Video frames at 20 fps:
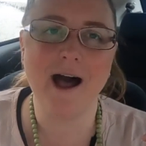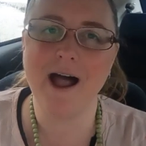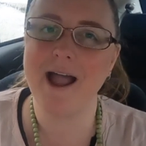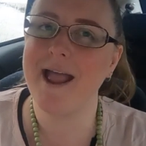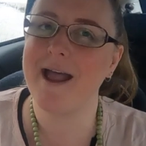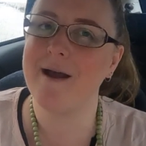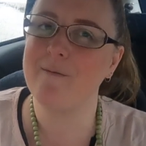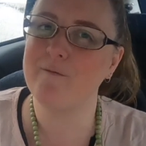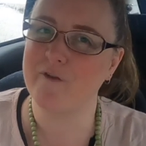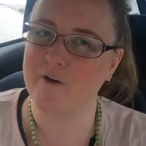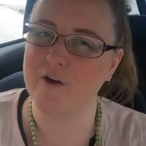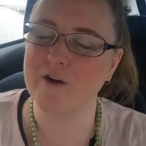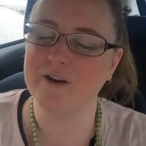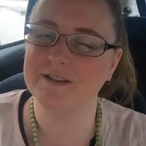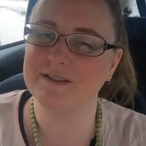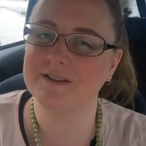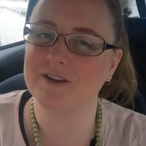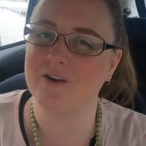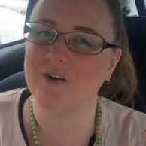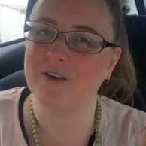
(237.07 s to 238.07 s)
I am
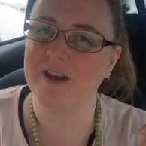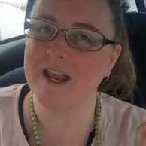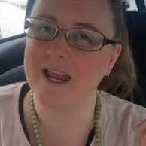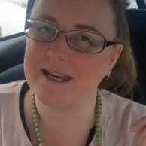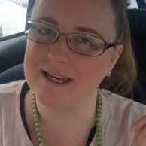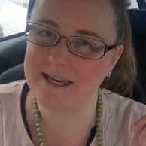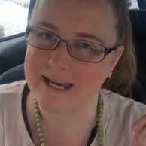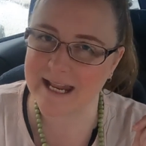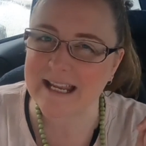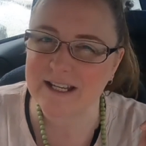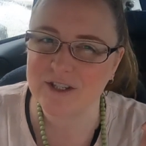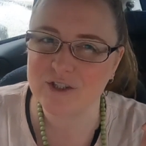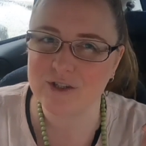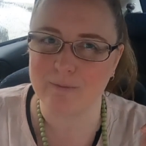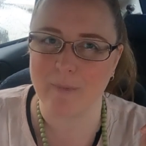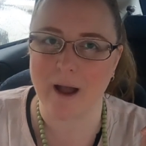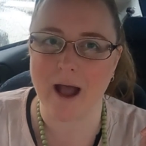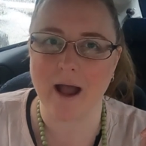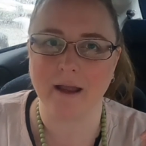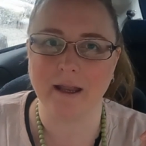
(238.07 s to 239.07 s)
focused on niche
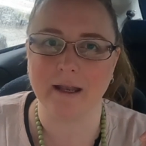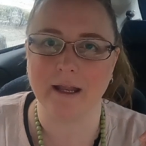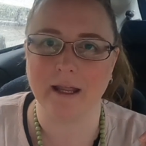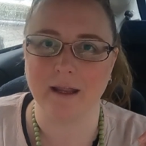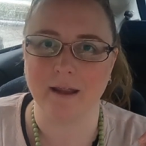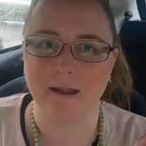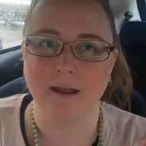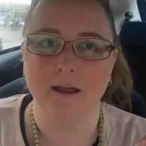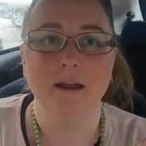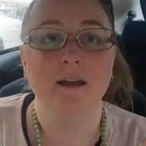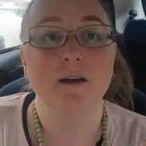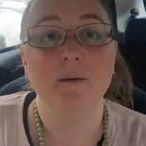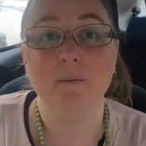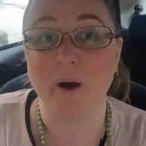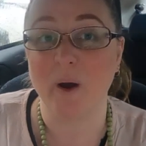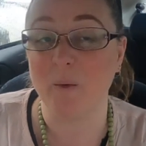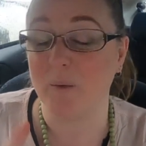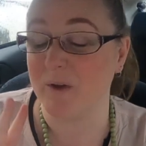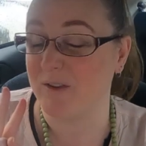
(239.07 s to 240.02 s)
marketing, but